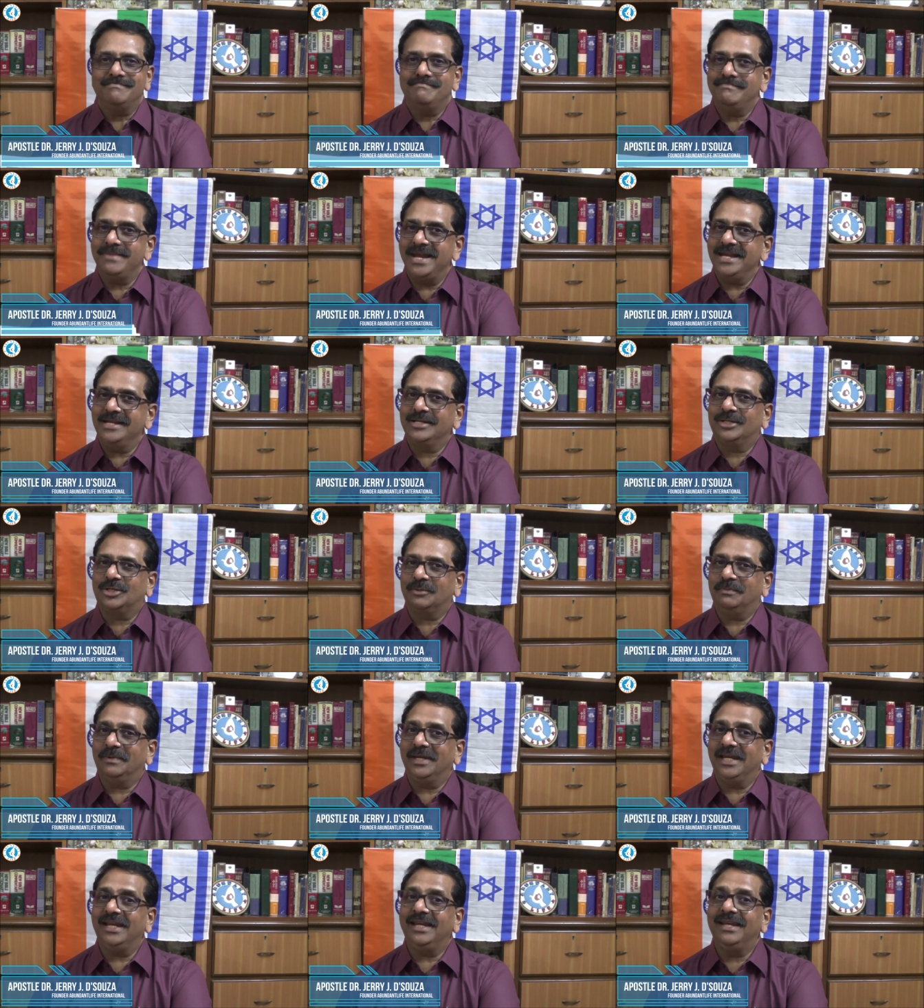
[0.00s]
meant to
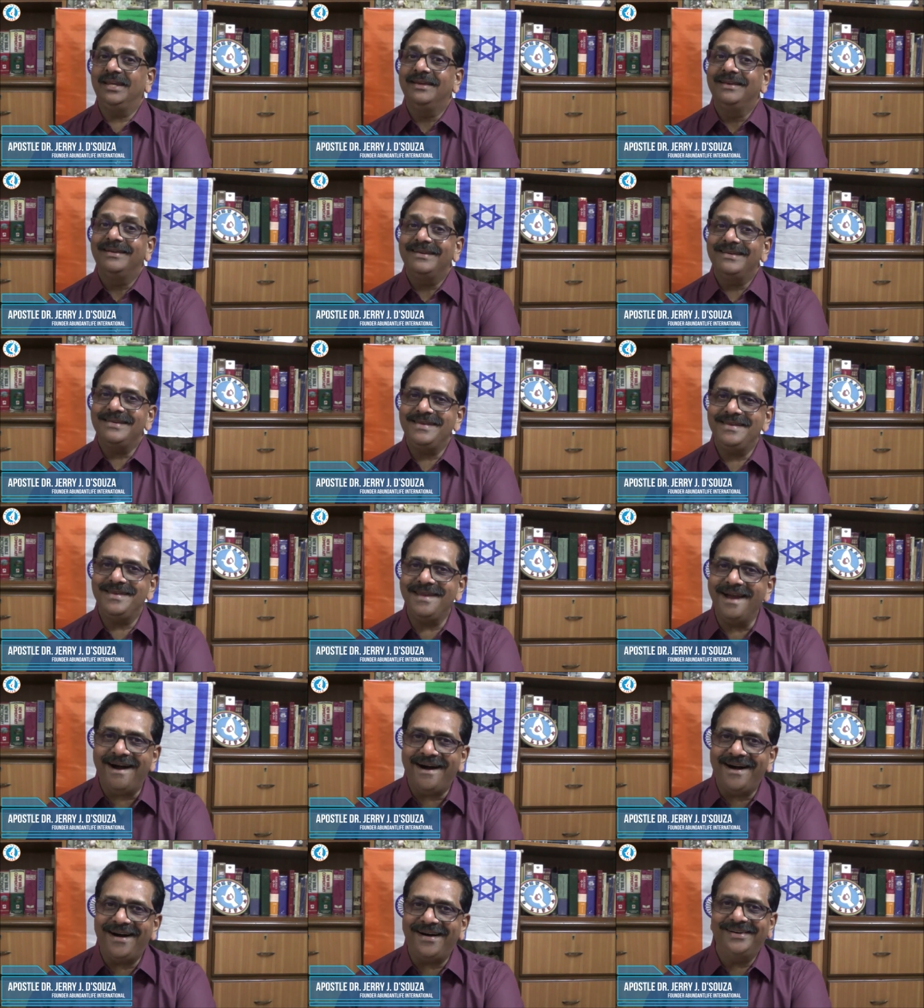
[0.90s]
be
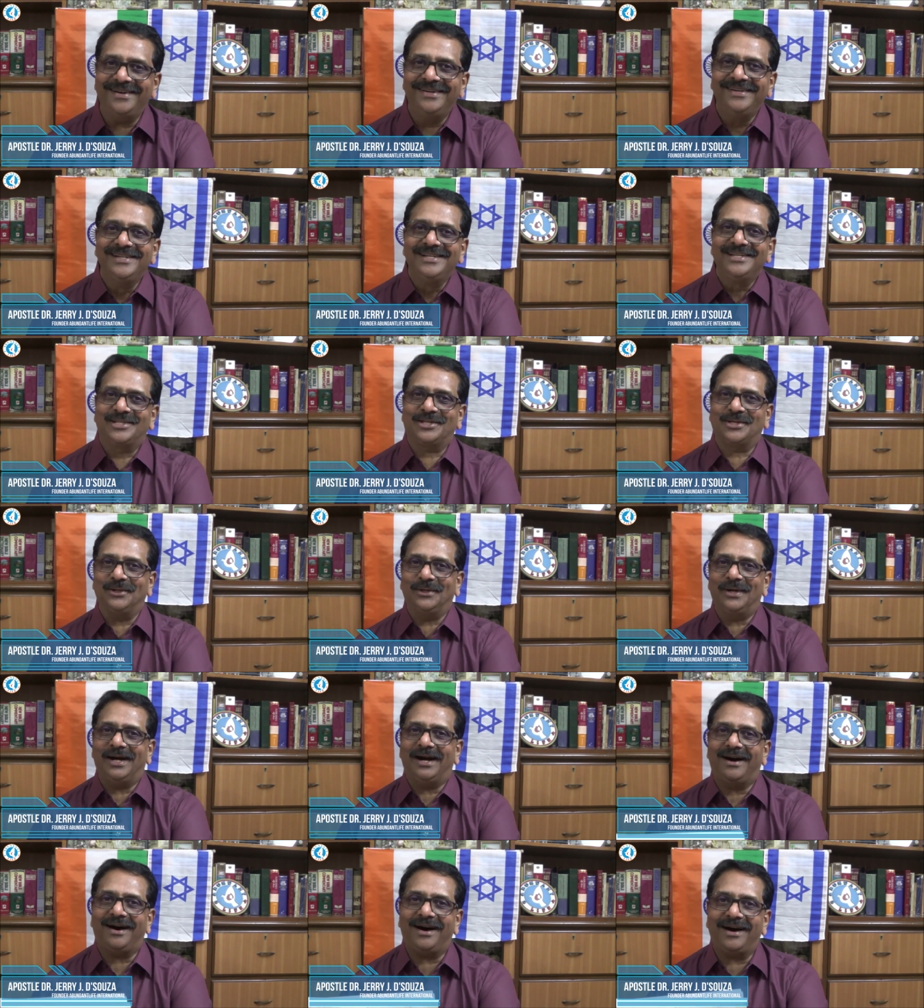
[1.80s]
Yah. So
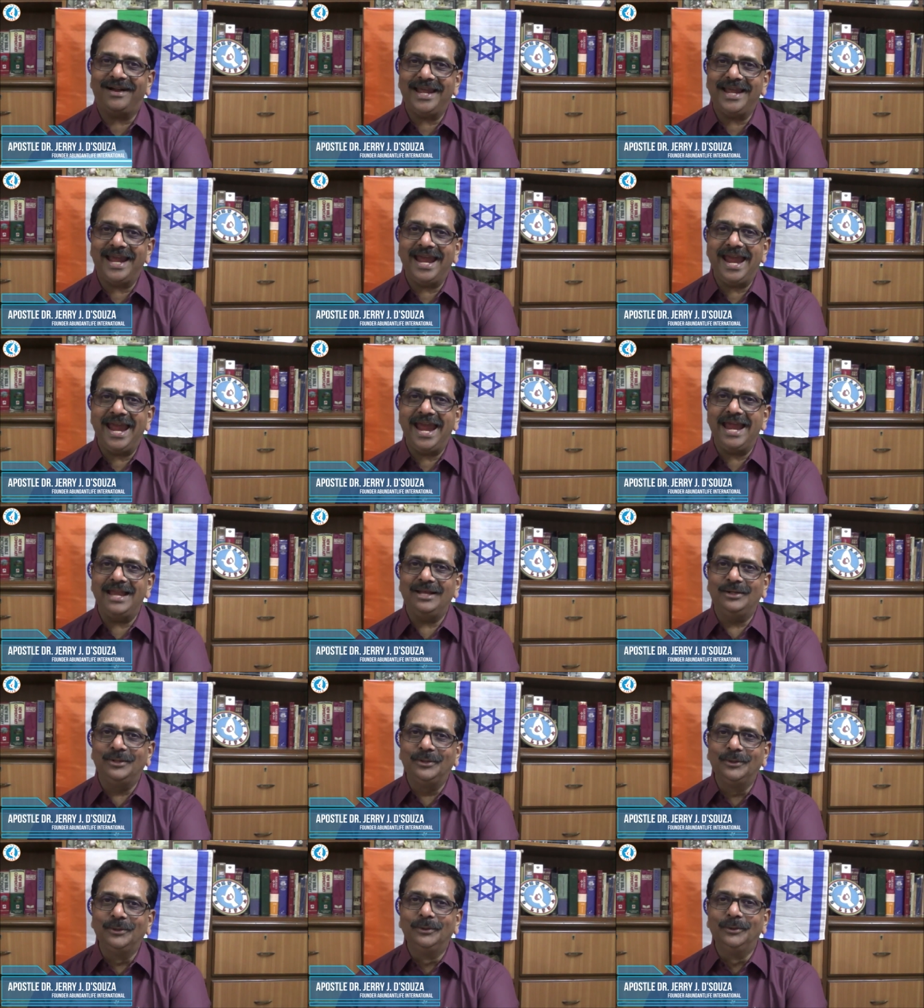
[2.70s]

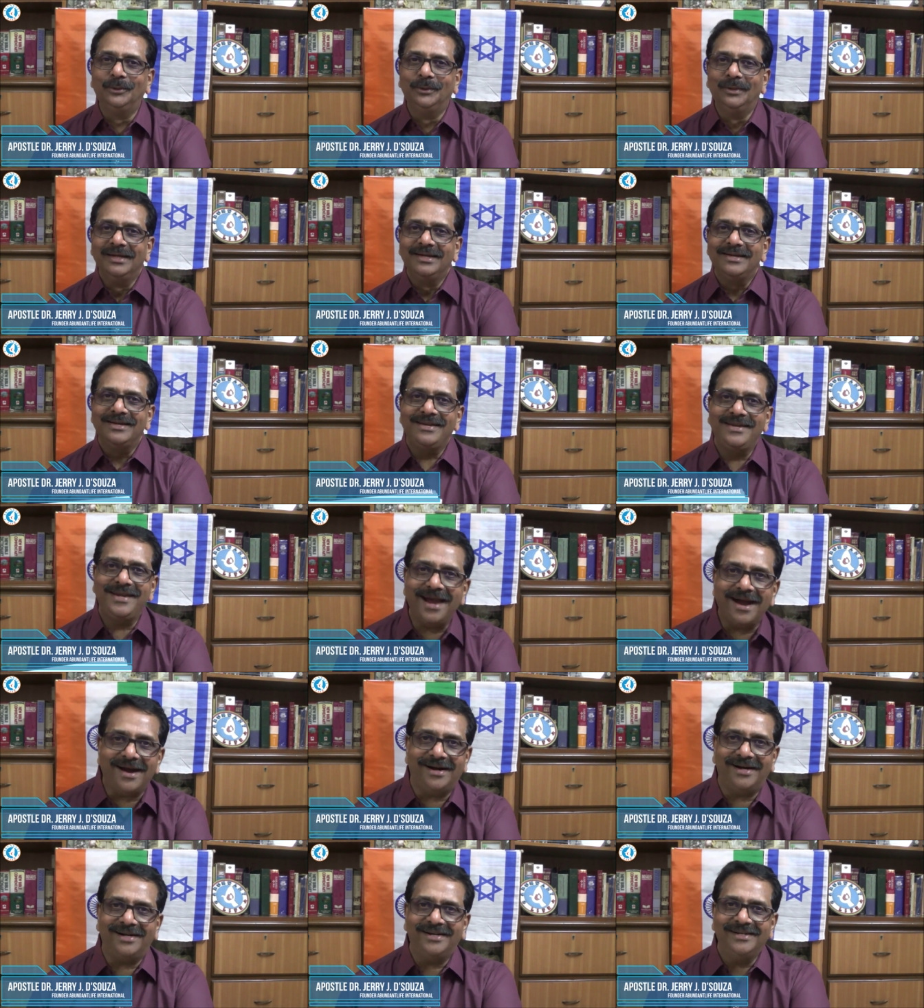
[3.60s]

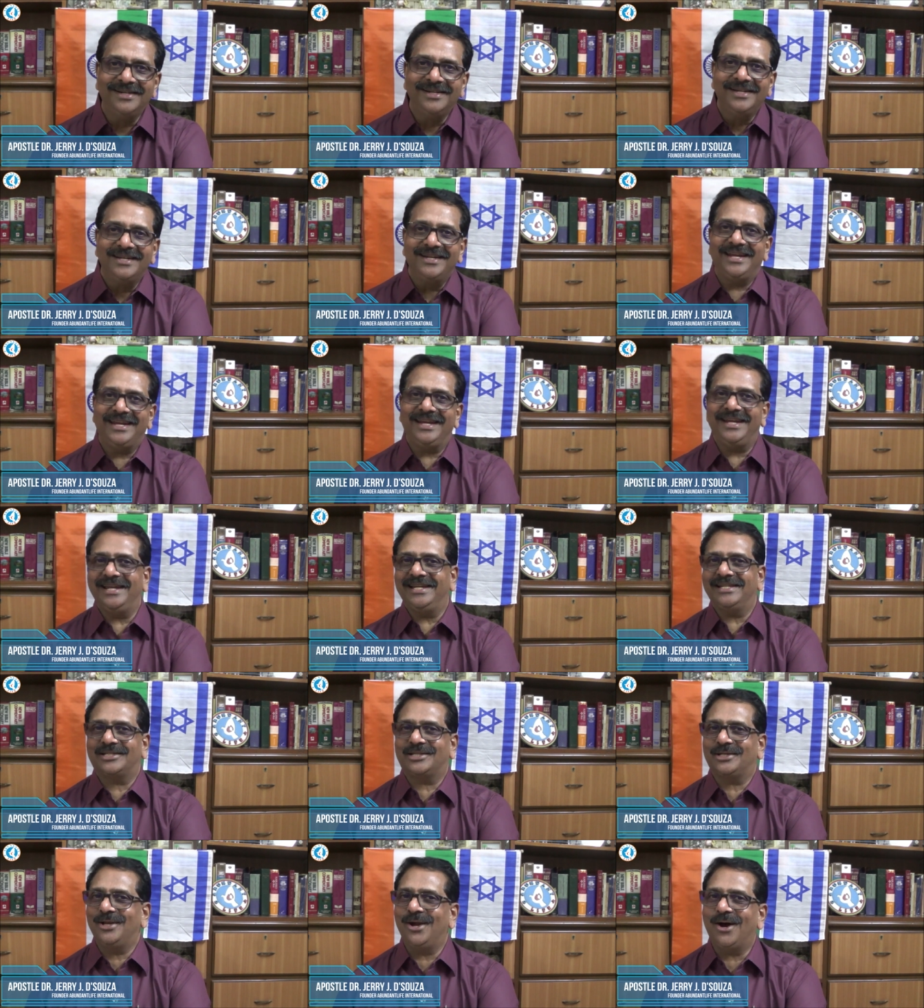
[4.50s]
hallelujah
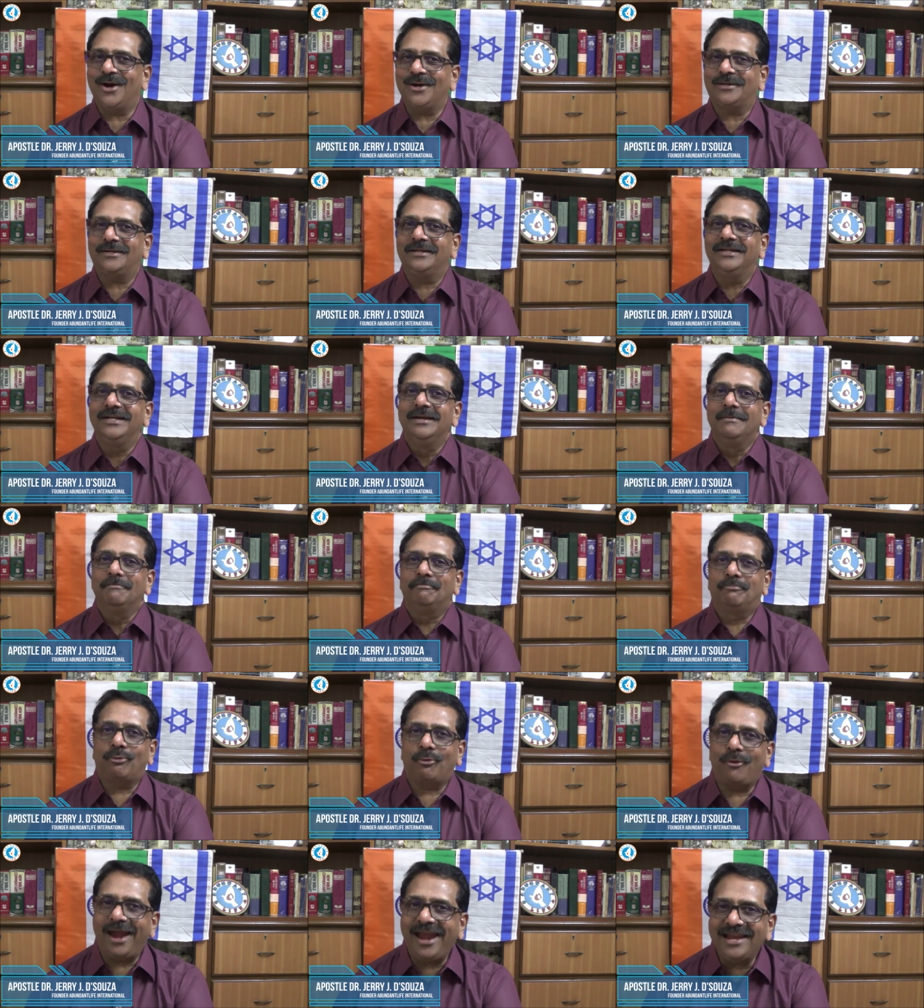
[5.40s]
is not
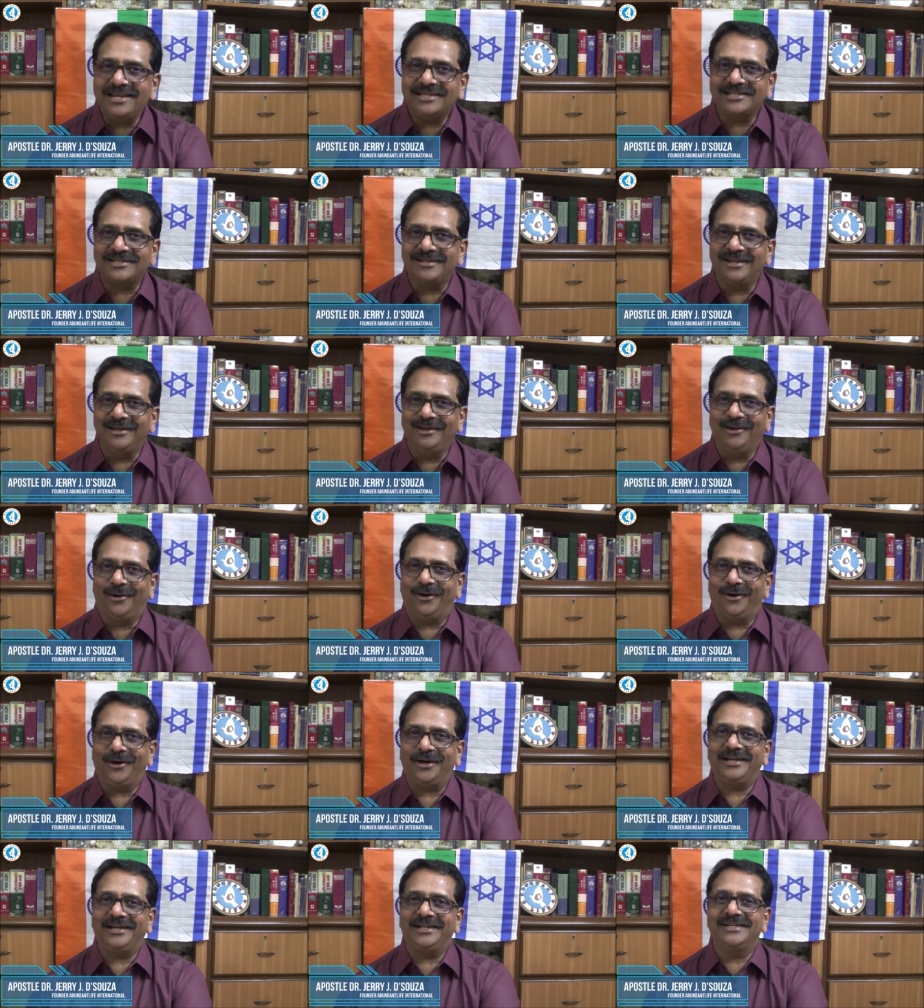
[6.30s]
praise the
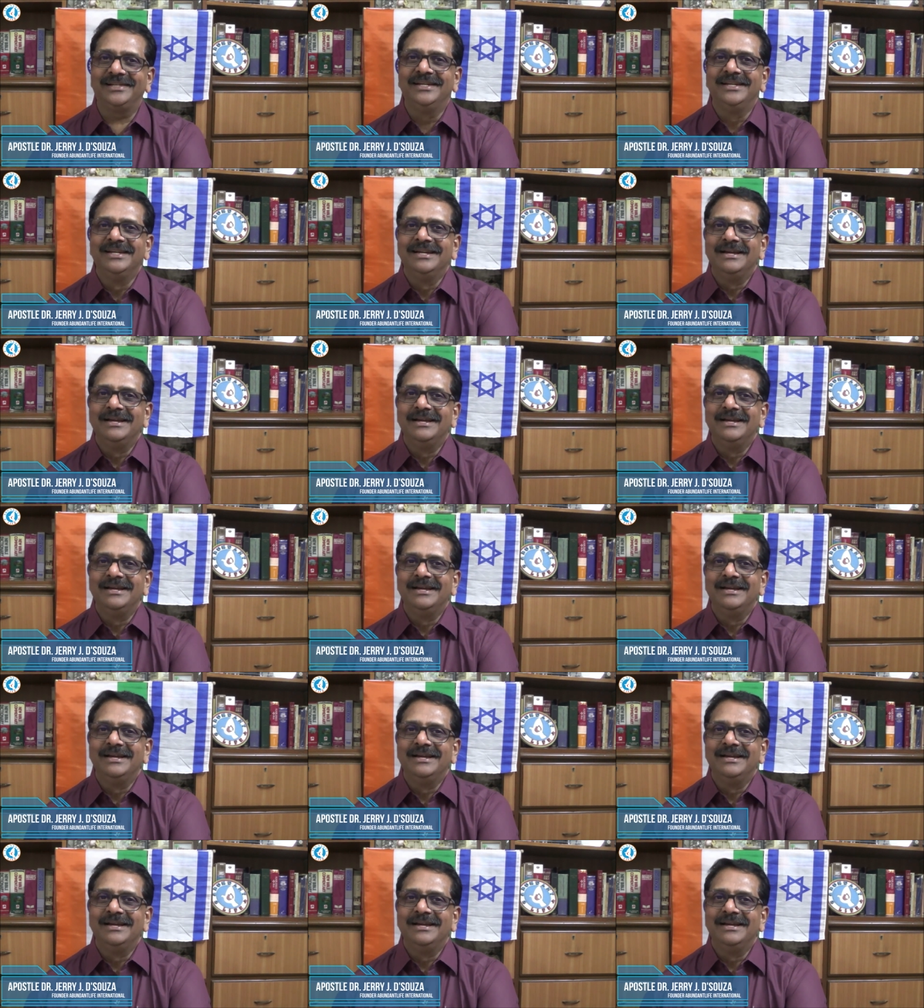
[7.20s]
Lord,